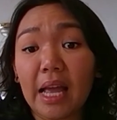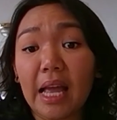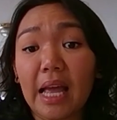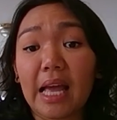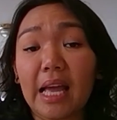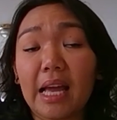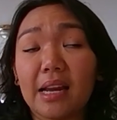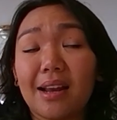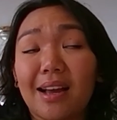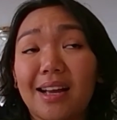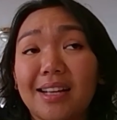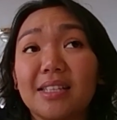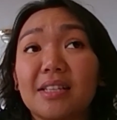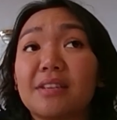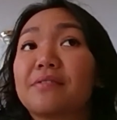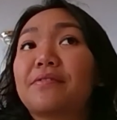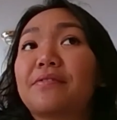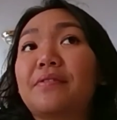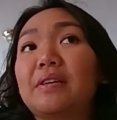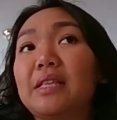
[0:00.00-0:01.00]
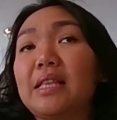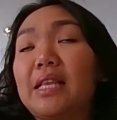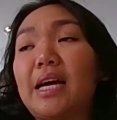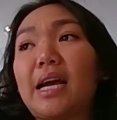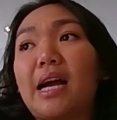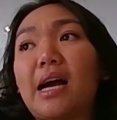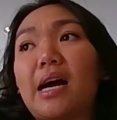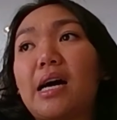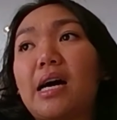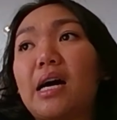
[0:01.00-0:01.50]
And I didn't feel
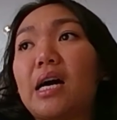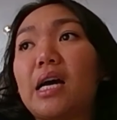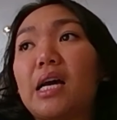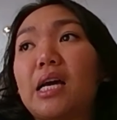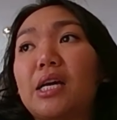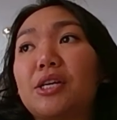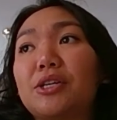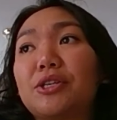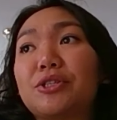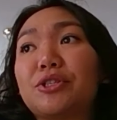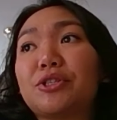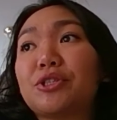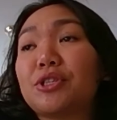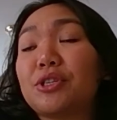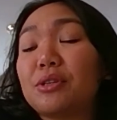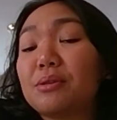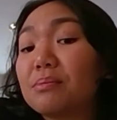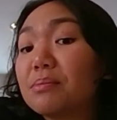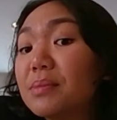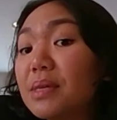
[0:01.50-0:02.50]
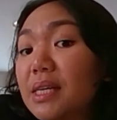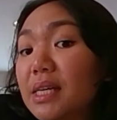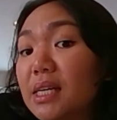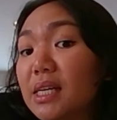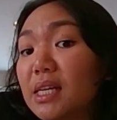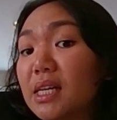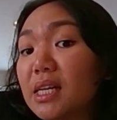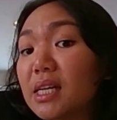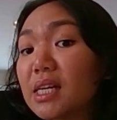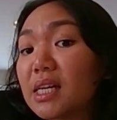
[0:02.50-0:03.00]
like I should
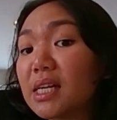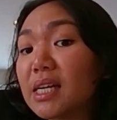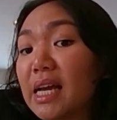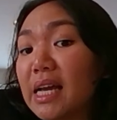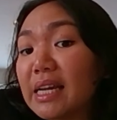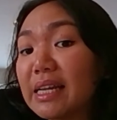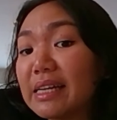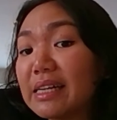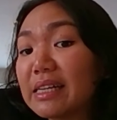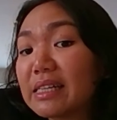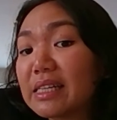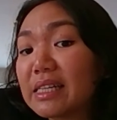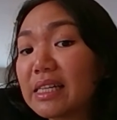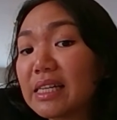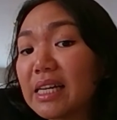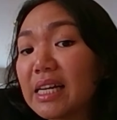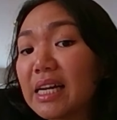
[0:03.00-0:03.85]
be Canadian.